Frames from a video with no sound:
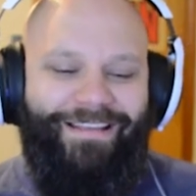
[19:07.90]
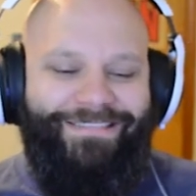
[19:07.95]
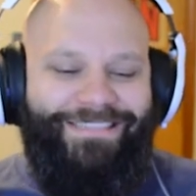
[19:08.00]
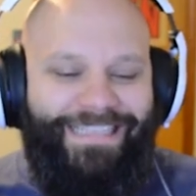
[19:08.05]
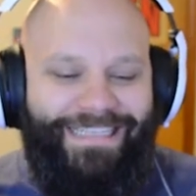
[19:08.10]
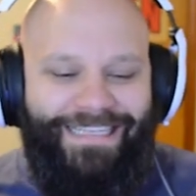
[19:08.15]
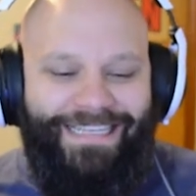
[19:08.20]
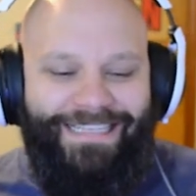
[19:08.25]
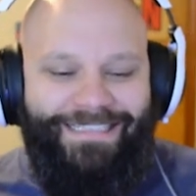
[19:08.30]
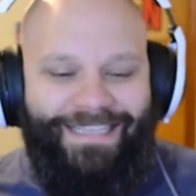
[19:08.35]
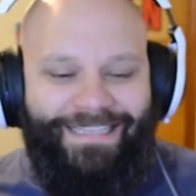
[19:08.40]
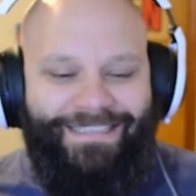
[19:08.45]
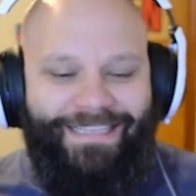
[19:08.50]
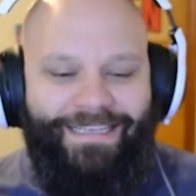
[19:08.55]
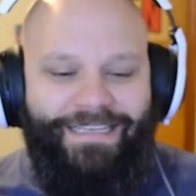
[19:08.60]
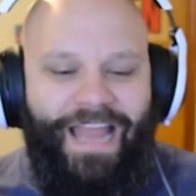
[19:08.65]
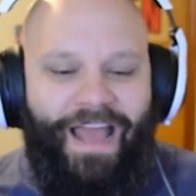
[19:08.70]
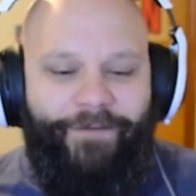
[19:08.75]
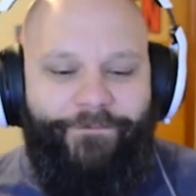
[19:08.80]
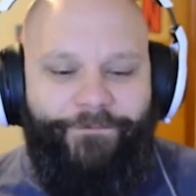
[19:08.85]
Jeez, that's
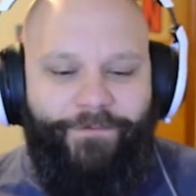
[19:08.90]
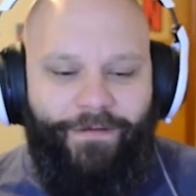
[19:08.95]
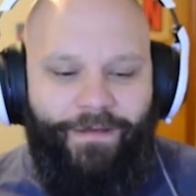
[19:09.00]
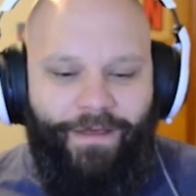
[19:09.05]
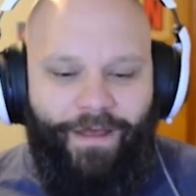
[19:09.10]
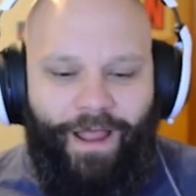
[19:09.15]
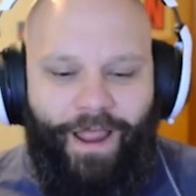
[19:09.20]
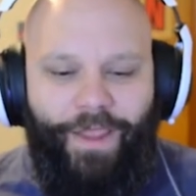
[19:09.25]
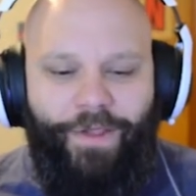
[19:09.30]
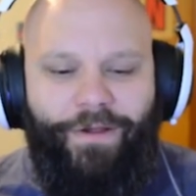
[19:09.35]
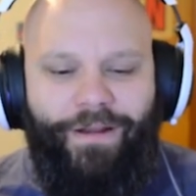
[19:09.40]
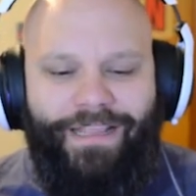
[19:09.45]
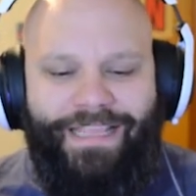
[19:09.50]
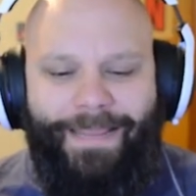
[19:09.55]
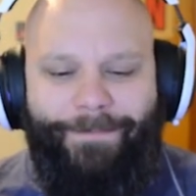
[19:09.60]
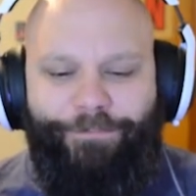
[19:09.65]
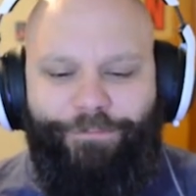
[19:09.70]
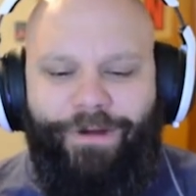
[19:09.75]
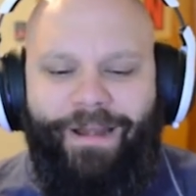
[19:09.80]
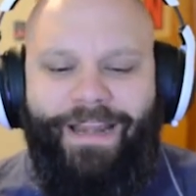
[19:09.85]
enough. Are you gonna
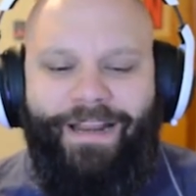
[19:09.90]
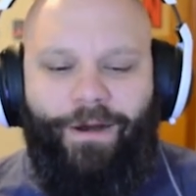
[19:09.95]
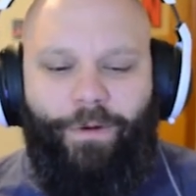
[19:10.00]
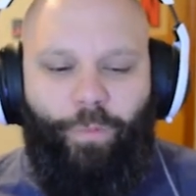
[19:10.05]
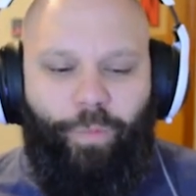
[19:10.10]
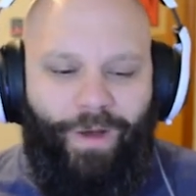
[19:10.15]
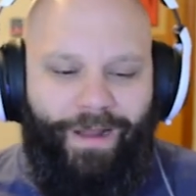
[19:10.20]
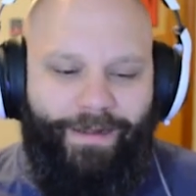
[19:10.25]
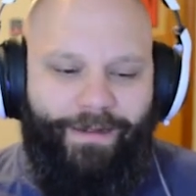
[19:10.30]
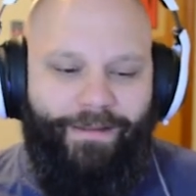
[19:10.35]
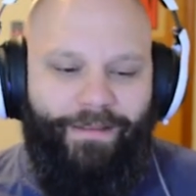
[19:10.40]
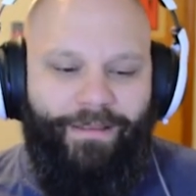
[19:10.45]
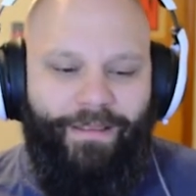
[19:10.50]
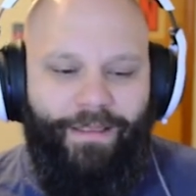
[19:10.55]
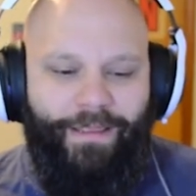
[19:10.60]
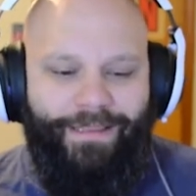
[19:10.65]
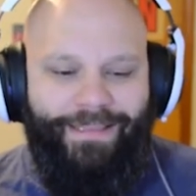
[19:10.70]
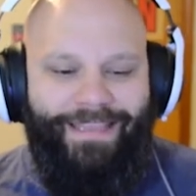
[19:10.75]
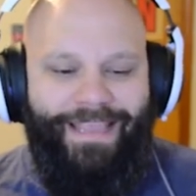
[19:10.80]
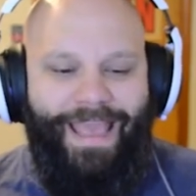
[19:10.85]
keep reading or what?
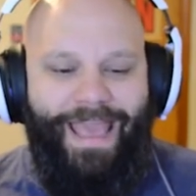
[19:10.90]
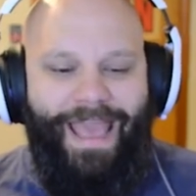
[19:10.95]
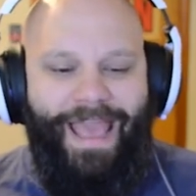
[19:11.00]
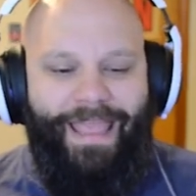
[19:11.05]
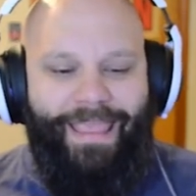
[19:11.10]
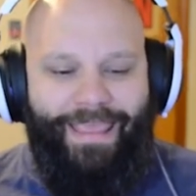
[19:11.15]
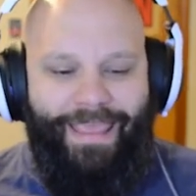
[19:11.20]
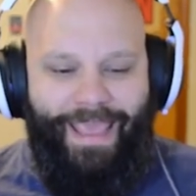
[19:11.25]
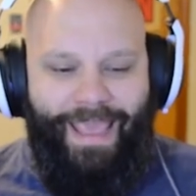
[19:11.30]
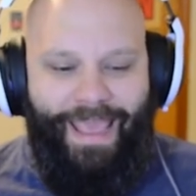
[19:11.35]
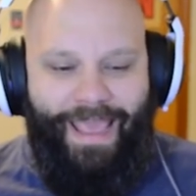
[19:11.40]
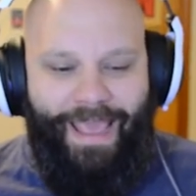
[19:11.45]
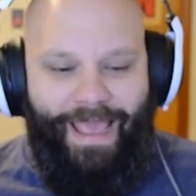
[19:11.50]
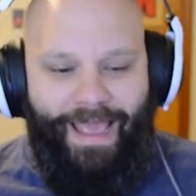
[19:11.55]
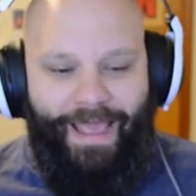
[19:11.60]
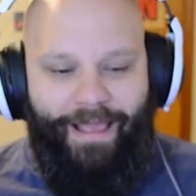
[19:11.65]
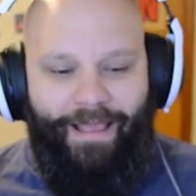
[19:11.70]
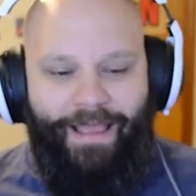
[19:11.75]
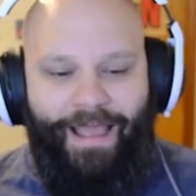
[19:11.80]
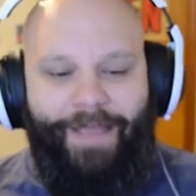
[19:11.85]

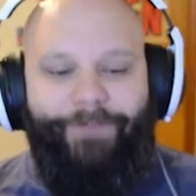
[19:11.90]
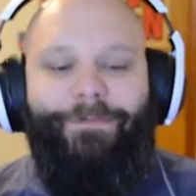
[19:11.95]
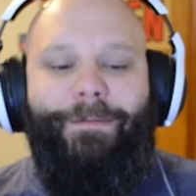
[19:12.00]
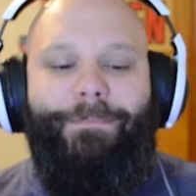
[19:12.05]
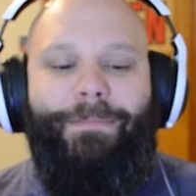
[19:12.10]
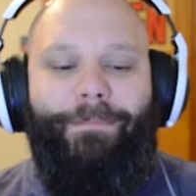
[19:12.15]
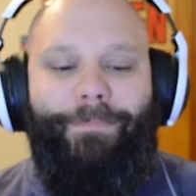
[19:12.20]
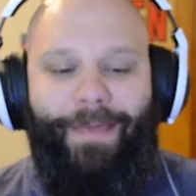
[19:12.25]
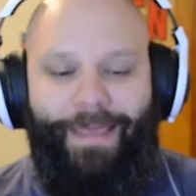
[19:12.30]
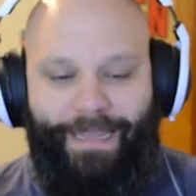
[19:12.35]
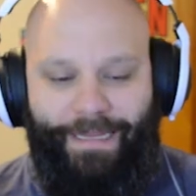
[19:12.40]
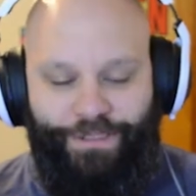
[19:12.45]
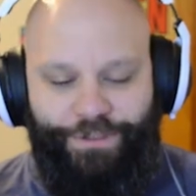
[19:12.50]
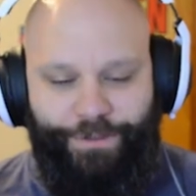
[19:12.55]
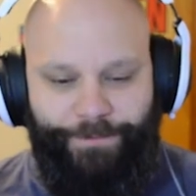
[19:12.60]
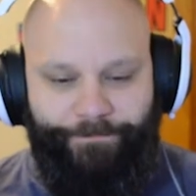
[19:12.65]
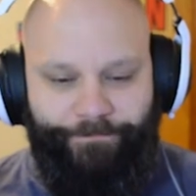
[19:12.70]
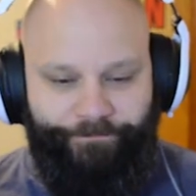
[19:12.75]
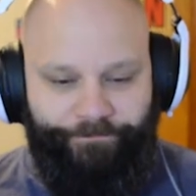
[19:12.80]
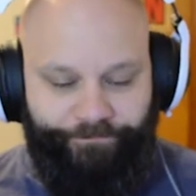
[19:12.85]
Yeah. I flipped the
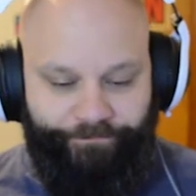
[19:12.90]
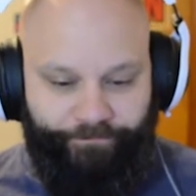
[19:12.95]
page.